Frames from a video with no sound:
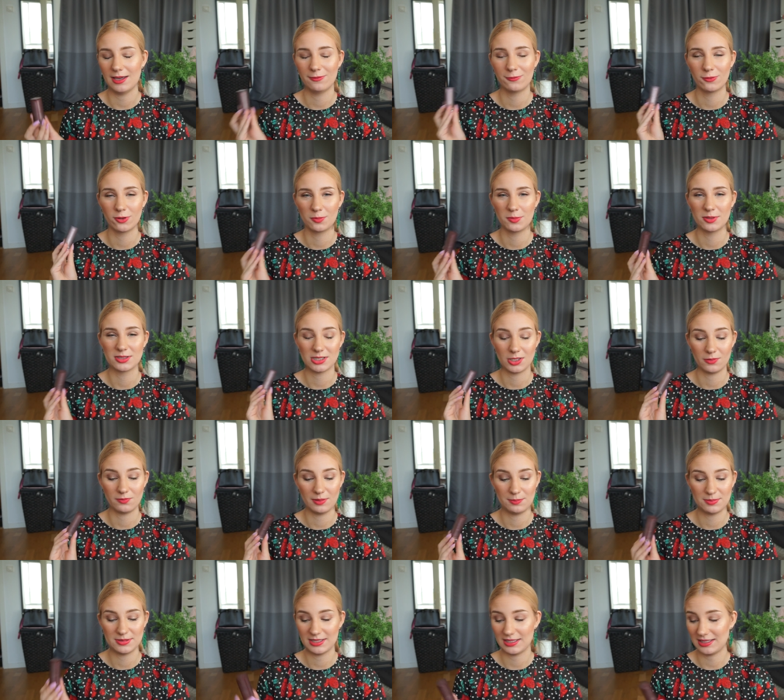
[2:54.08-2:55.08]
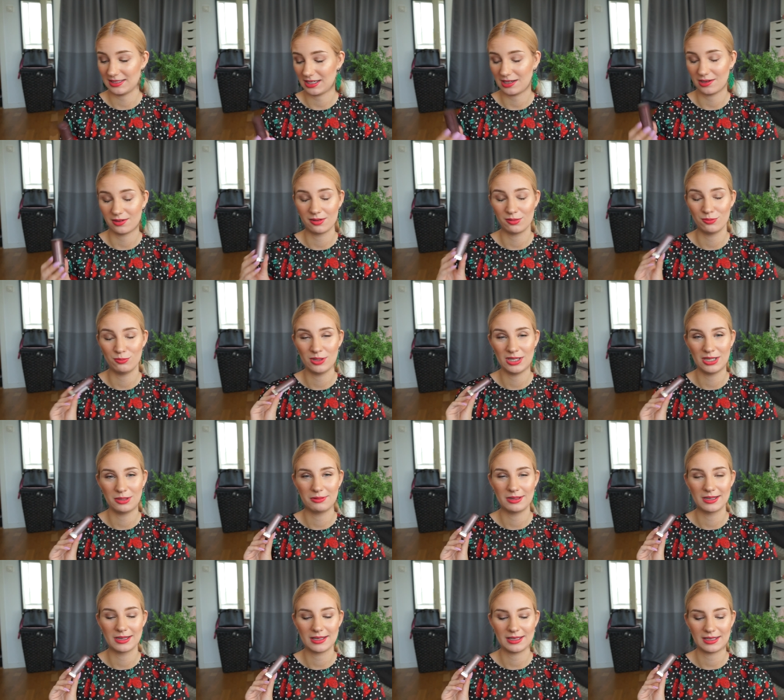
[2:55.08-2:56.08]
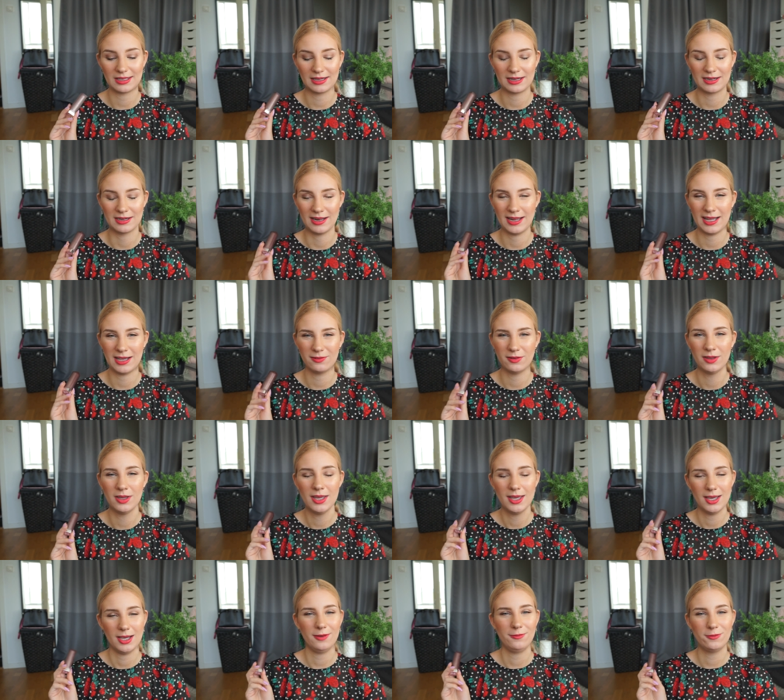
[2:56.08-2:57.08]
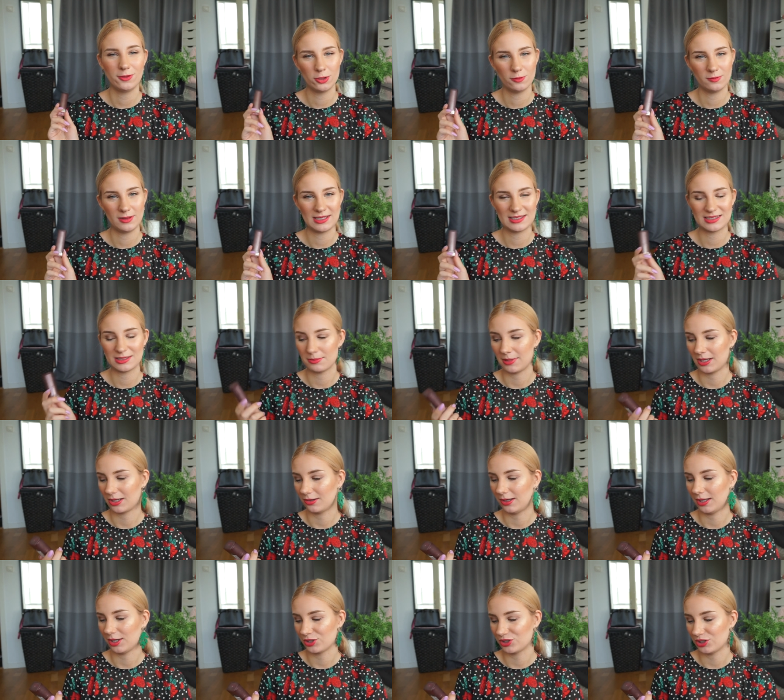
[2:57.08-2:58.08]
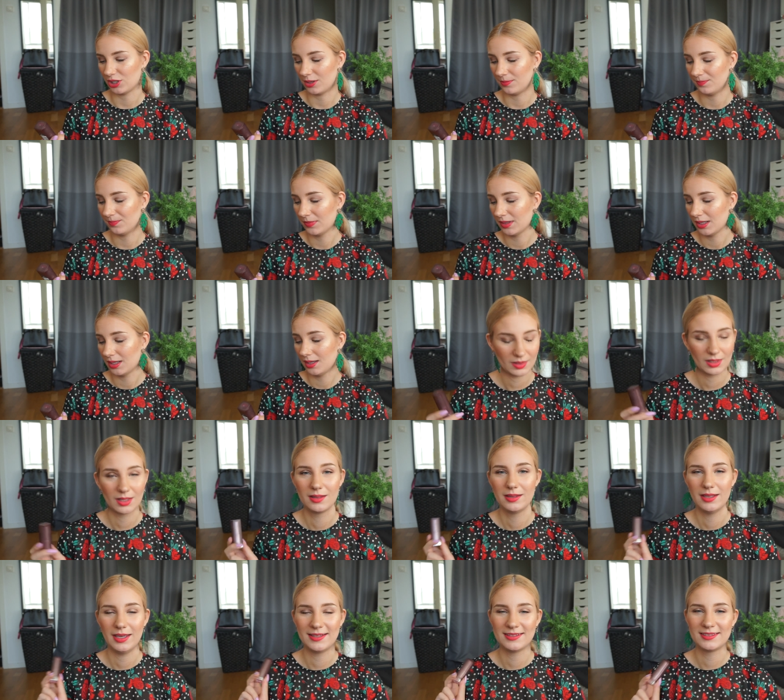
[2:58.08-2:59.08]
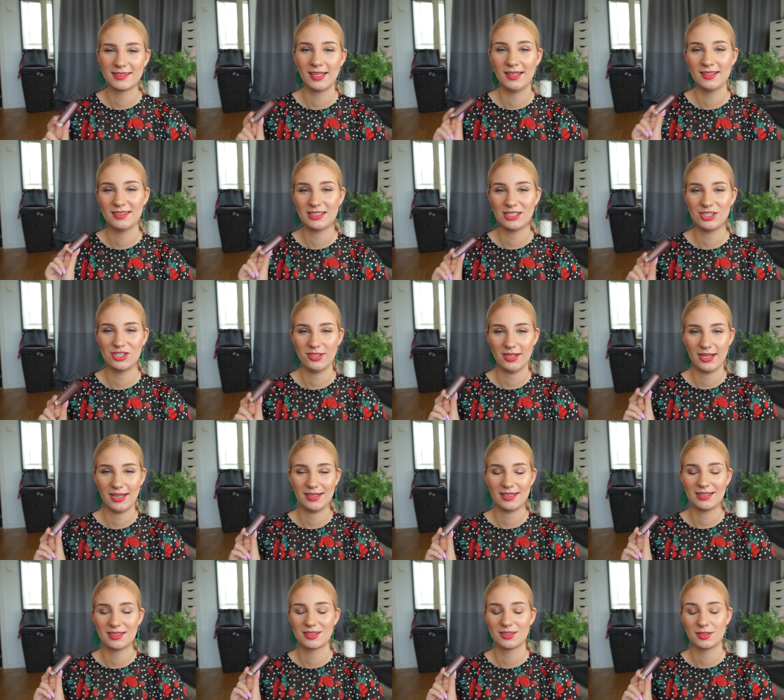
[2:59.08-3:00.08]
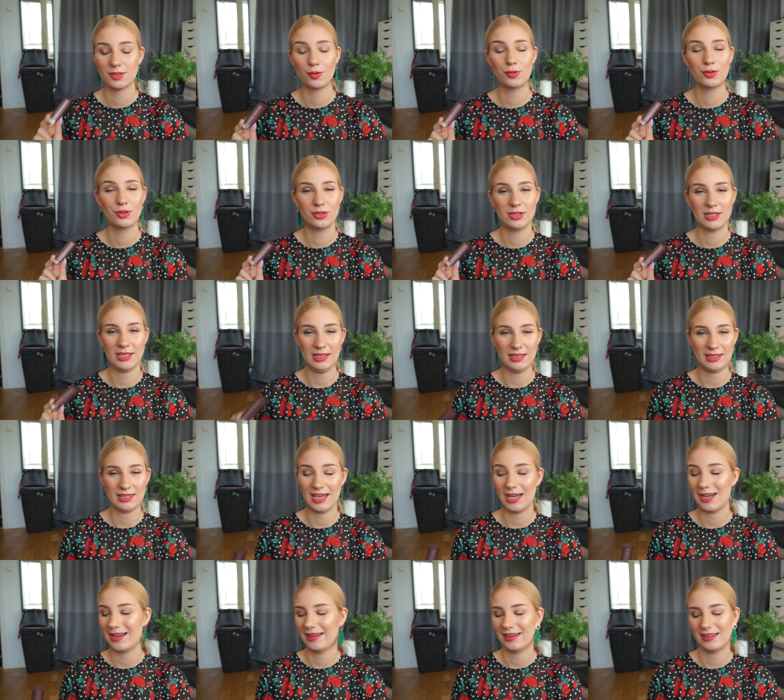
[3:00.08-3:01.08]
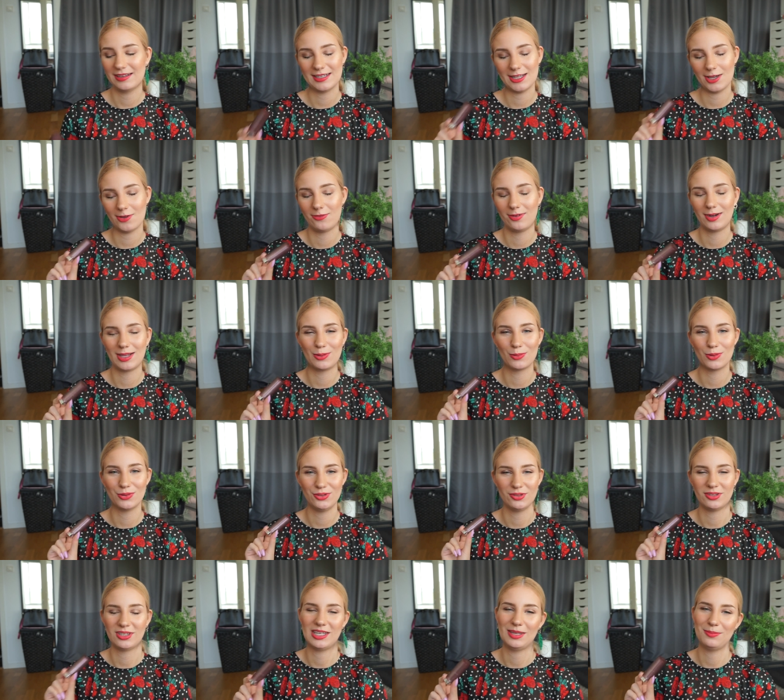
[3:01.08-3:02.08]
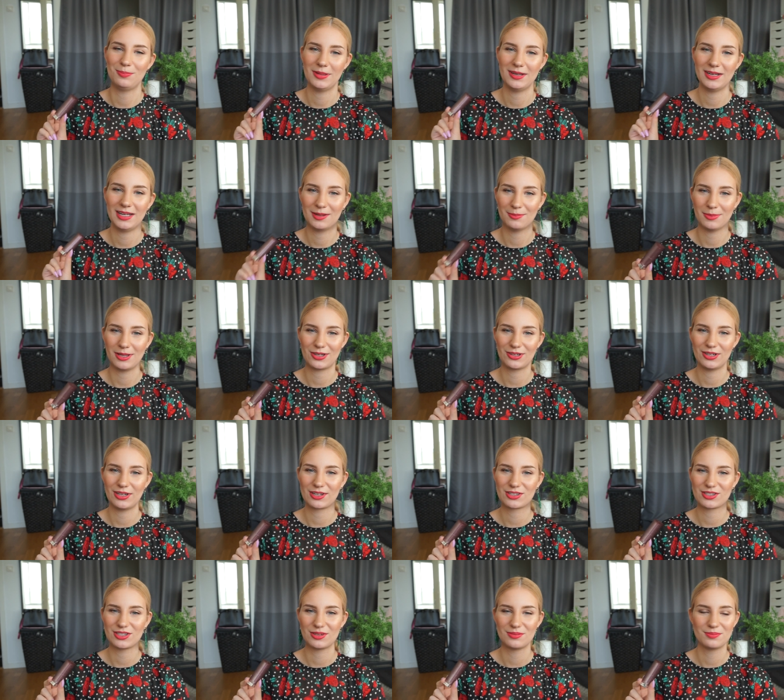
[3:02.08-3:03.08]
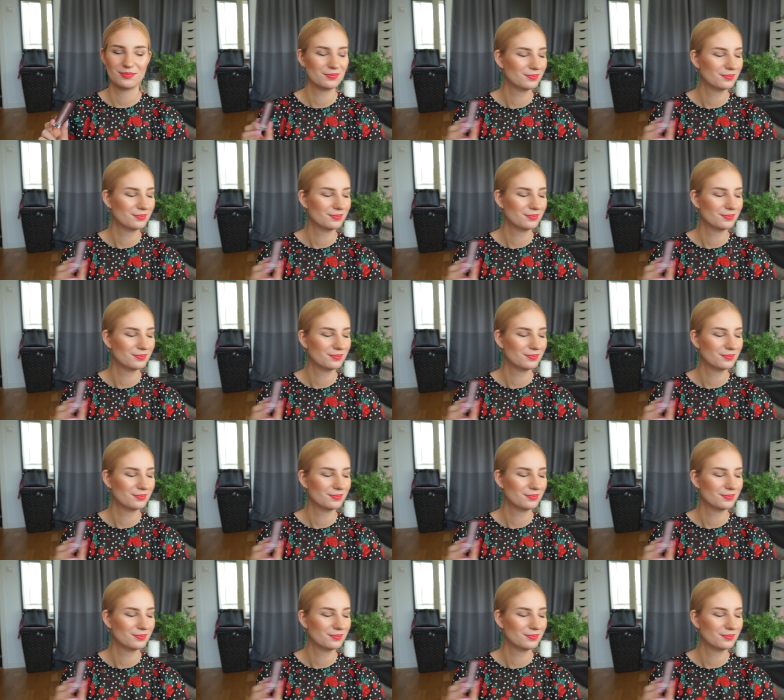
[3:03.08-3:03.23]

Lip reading: formulas of lipstick. I really, really like it, and I have a few of these in my collection. And since this shade is so unique, I definitely want to keep it in my collection.